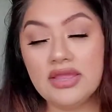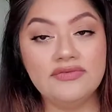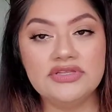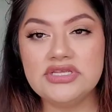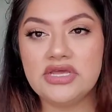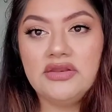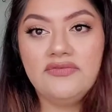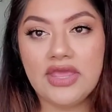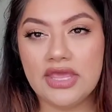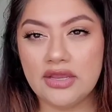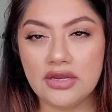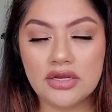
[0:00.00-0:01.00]
I have a ton of
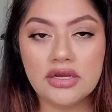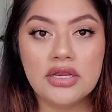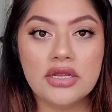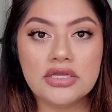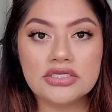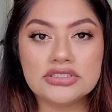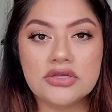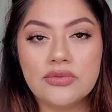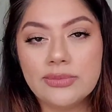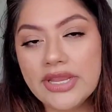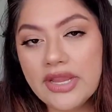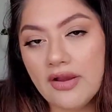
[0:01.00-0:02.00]
hair.
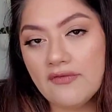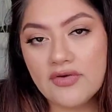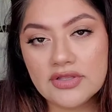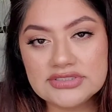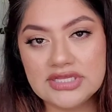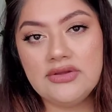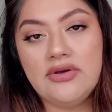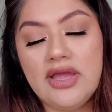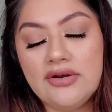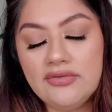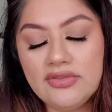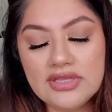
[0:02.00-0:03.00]
So when my hair falls
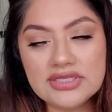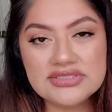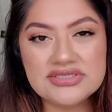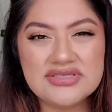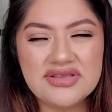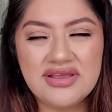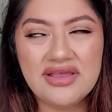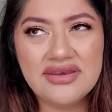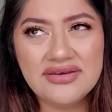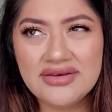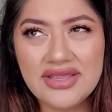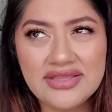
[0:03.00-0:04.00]
out, I don't think it's,
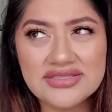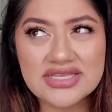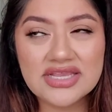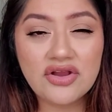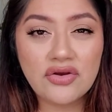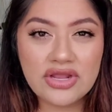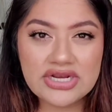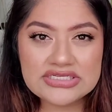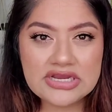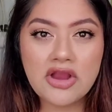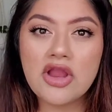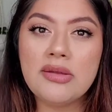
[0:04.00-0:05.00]
and it's like
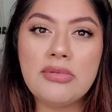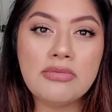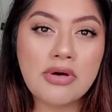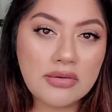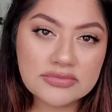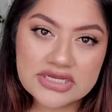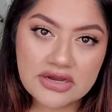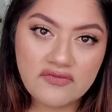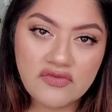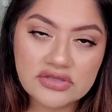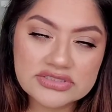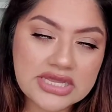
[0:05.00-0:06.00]
hereditary. My mom's
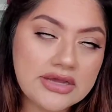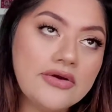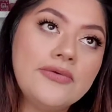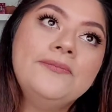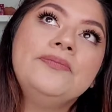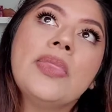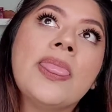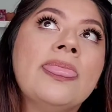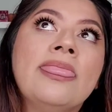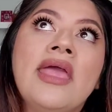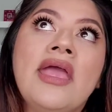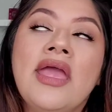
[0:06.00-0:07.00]
hair falls out.
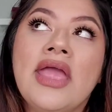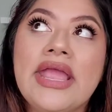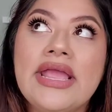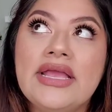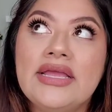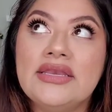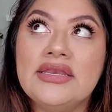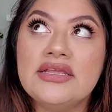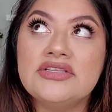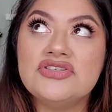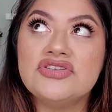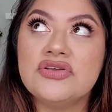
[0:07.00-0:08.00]

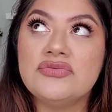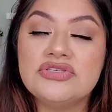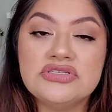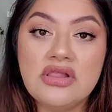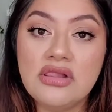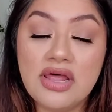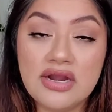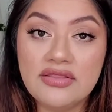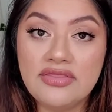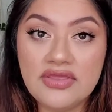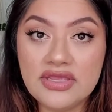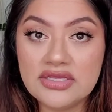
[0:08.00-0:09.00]
And it's, it was just a
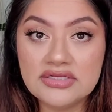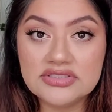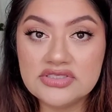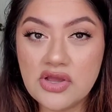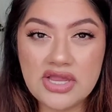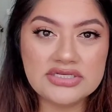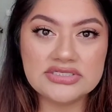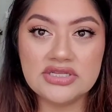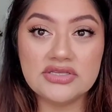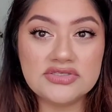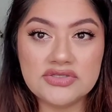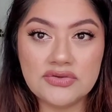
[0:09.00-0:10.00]
lot of things. So I
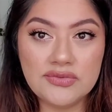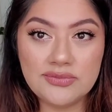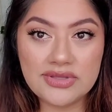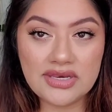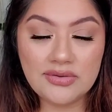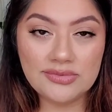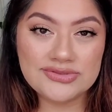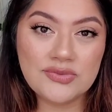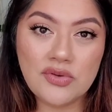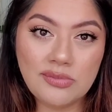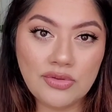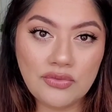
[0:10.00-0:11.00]
just assumed that it
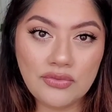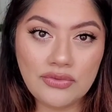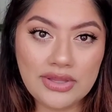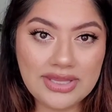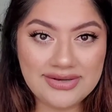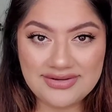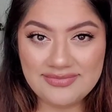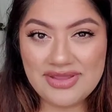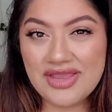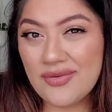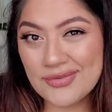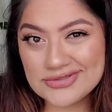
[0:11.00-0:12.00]
was normal
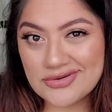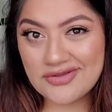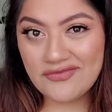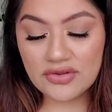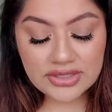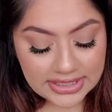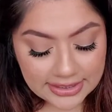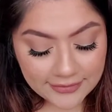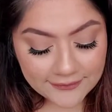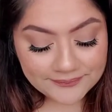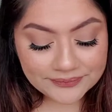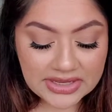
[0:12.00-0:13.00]
and my hair was already falling
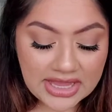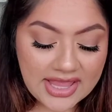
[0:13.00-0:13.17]
out.